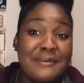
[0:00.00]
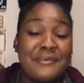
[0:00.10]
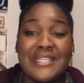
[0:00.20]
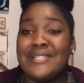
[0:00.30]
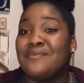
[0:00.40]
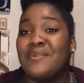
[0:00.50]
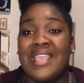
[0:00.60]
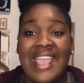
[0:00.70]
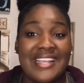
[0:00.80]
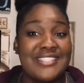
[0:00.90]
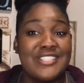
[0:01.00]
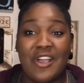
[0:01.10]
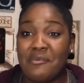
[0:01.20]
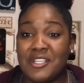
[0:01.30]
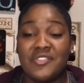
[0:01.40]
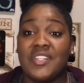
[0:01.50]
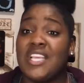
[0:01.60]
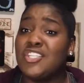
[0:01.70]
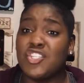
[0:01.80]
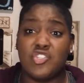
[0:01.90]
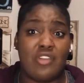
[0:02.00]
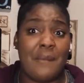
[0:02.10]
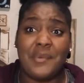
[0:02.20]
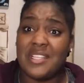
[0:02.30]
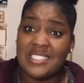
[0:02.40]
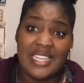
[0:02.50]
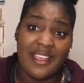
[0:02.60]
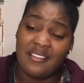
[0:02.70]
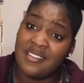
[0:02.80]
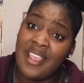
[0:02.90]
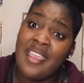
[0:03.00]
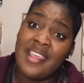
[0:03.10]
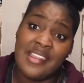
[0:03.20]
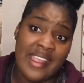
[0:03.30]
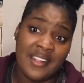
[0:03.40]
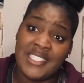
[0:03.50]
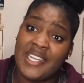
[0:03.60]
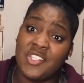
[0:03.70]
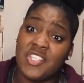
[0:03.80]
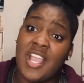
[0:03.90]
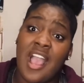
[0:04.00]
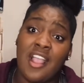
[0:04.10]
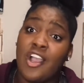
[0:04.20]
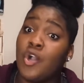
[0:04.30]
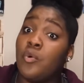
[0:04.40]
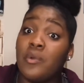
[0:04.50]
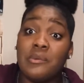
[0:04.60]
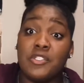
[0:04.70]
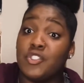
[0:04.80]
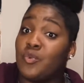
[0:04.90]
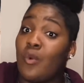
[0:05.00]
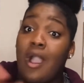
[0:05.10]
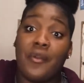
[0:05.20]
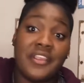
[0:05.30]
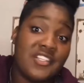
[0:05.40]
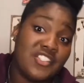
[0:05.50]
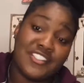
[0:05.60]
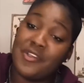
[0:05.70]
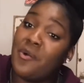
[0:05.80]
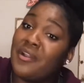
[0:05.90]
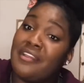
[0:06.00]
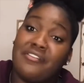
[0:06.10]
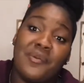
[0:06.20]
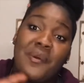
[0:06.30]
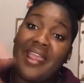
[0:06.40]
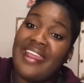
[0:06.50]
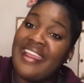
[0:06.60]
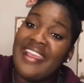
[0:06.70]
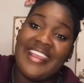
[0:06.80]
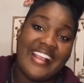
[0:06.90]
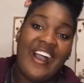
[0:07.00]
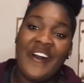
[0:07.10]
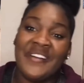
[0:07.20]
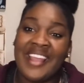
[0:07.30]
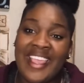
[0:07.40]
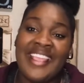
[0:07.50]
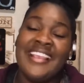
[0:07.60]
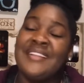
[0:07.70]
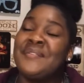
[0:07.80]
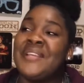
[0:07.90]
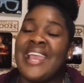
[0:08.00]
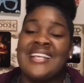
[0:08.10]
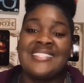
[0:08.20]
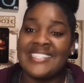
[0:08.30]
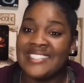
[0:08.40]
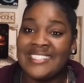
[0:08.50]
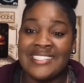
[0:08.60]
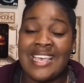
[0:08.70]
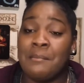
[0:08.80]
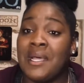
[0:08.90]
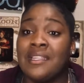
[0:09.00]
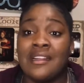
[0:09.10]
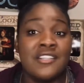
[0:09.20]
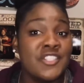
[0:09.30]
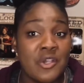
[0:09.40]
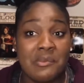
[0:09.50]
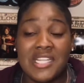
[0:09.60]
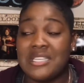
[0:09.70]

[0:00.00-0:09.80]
We had so much fun. They just dropped us downtown Chicago, and we were just walking, just going everywhere all night, and we had such a good time. I learned so much.